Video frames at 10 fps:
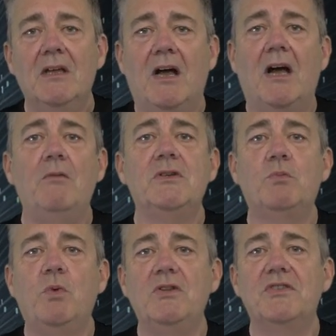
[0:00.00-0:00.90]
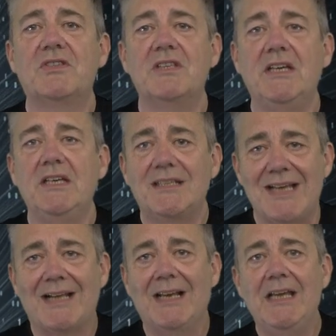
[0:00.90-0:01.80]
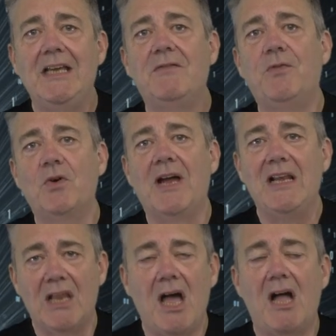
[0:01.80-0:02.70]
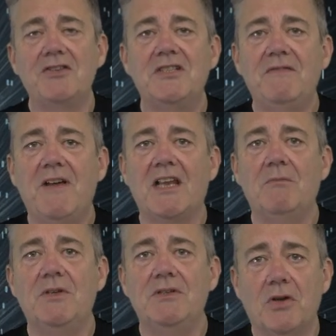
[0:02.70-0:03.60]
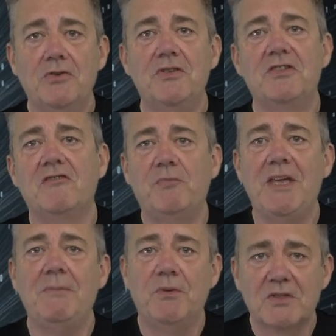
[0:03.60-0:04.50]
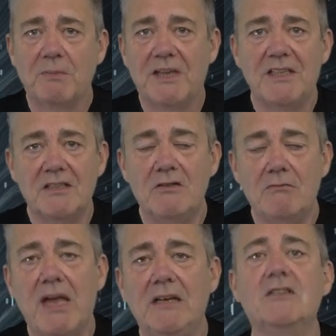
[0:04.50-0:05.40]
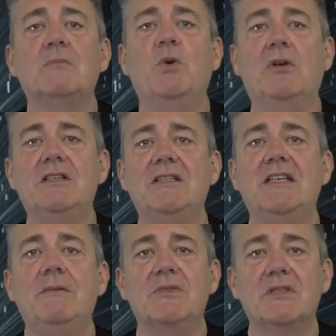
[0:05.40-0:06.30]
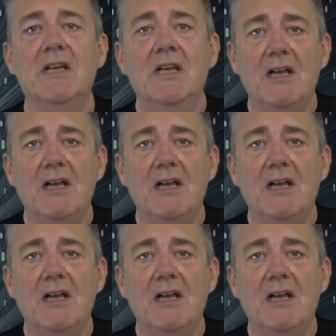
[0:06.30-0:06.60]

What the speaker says: I was once the tech lead for a large development, hundreds of people split into many smaller teams.